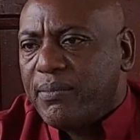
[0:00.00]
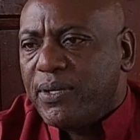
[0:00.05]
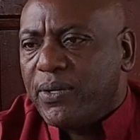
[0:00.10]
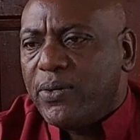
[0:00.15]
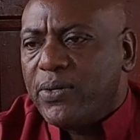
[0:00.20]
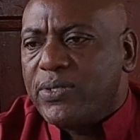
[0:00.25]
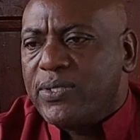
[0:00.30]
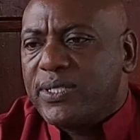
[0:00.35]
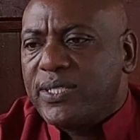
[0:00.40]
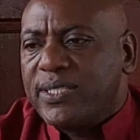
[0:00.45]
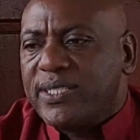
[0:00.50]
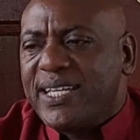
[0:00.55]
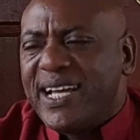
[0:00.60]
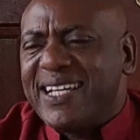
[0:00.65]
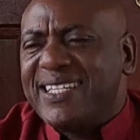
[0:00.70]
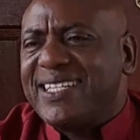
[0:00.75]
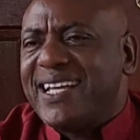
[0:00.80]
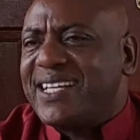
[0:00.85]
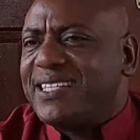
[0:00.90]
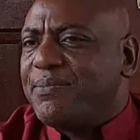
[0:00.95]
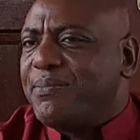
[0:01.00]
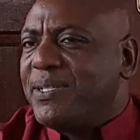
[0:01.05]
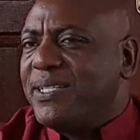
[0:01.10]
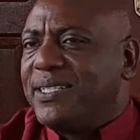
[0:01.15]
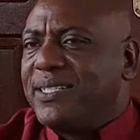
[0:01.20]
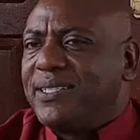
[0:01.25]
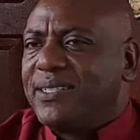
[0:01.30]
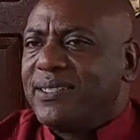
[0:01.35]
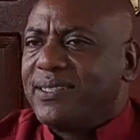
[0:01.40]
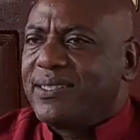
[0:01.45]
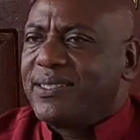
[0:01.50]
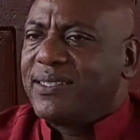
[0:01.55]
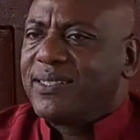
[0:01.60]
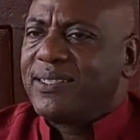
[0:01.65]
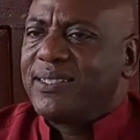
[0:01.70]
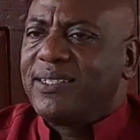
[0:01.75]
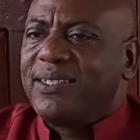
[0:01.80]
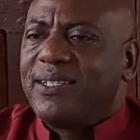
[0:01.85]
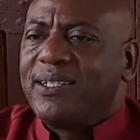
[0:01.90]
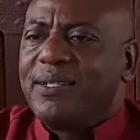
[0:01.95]
because church has been
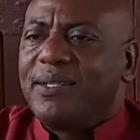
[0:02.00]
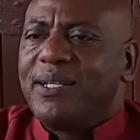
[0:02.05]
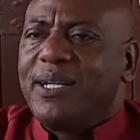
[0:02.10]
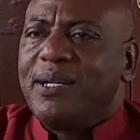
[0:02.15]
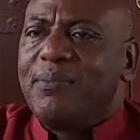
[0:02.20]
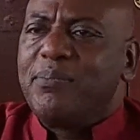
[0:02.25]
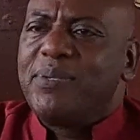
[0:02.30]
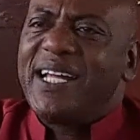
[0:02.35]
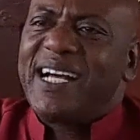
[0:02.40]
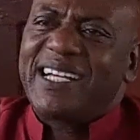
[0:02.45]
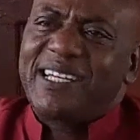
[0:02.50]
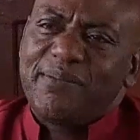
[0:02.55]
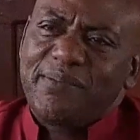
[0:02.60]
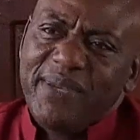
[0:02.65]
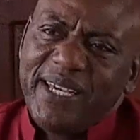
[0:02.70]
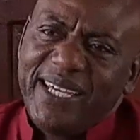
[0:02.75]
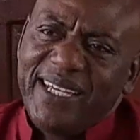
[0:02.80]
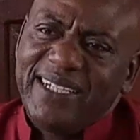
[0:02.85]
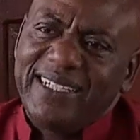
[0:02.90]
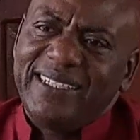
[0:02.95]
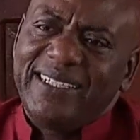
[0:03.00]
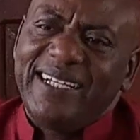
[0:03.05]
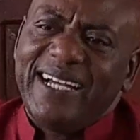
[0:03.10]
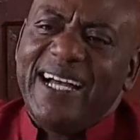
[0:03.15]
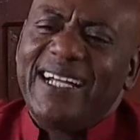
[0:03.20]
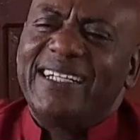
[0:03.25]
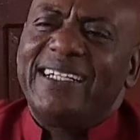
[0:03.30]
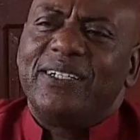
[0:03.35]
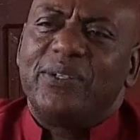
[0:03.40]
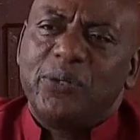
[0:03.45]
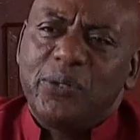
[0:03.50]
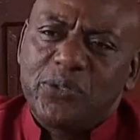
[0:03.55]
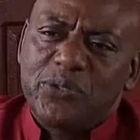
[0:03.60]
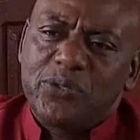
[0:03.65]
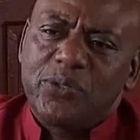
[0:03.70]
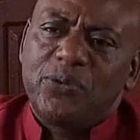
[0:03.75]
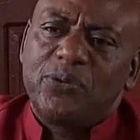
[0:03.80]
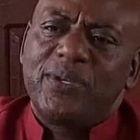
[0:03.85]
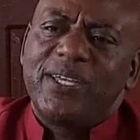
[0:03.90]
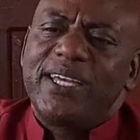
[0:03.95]
uh, blackmailed, and
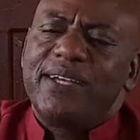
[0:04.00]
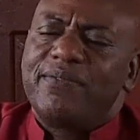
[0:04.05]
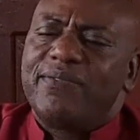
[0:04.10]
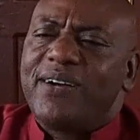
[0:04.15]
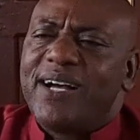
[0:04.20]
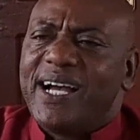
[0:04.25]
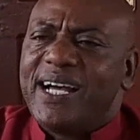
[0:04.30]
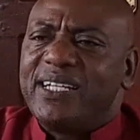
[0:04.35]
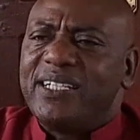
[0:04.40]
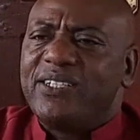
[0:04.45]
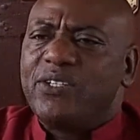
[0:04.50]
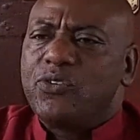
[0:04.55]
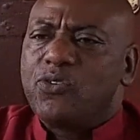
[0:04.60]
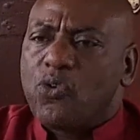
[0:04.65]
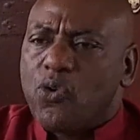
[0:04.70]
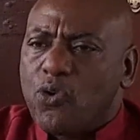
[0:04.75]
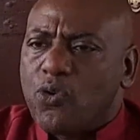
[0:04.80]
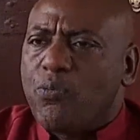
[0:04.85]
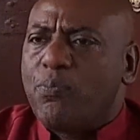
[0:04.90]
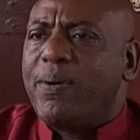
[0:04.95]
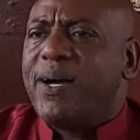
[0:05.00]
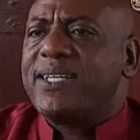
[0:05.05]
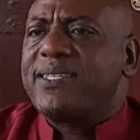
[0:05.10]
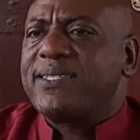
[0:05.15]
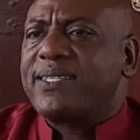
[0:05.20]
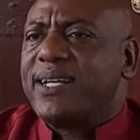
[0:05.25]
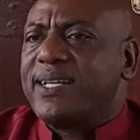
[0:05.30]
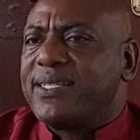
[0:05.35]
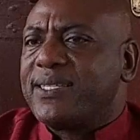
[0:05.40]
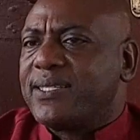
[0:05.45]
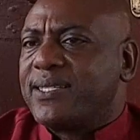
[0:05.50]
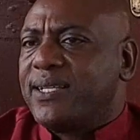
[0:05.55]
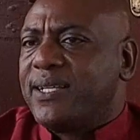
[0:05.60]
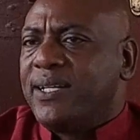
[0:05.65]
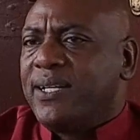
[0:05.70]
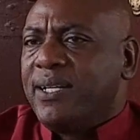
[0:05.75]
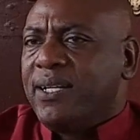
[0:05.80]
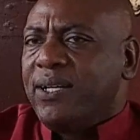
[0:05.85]
also we have had rogue pastors